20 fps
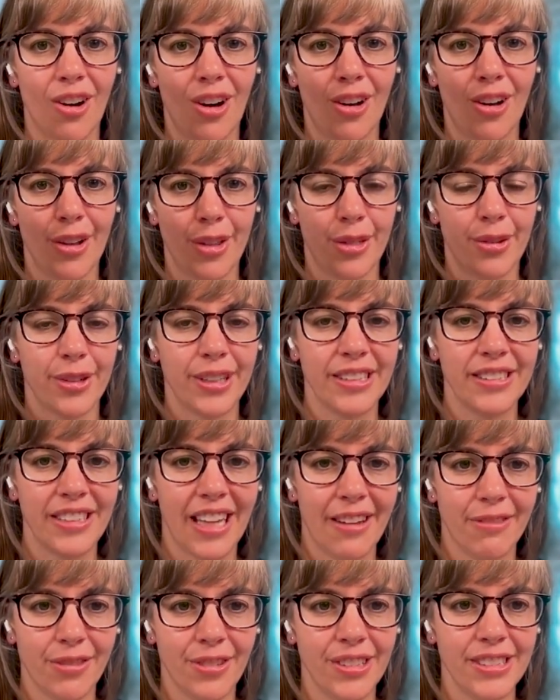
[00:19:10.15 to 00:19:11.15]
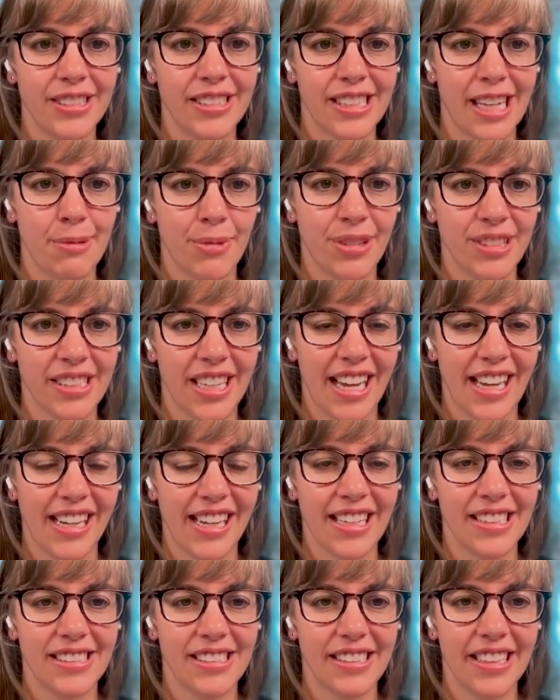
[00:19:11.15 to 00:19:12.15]
all three levels
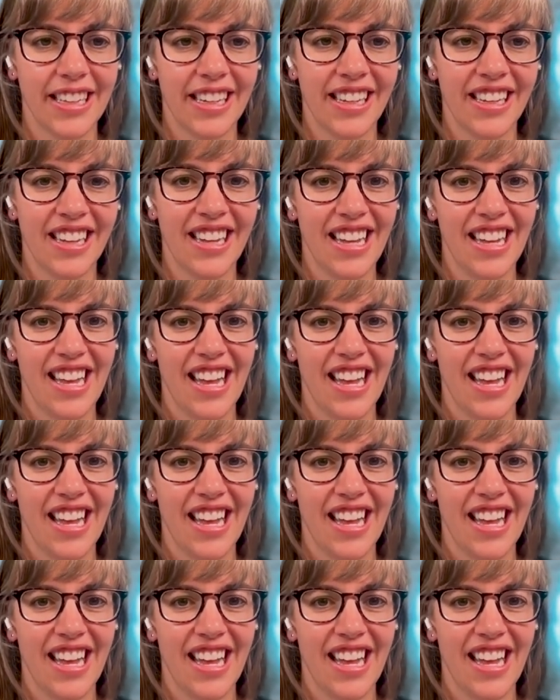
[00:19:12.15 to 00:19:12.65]
simultaneously.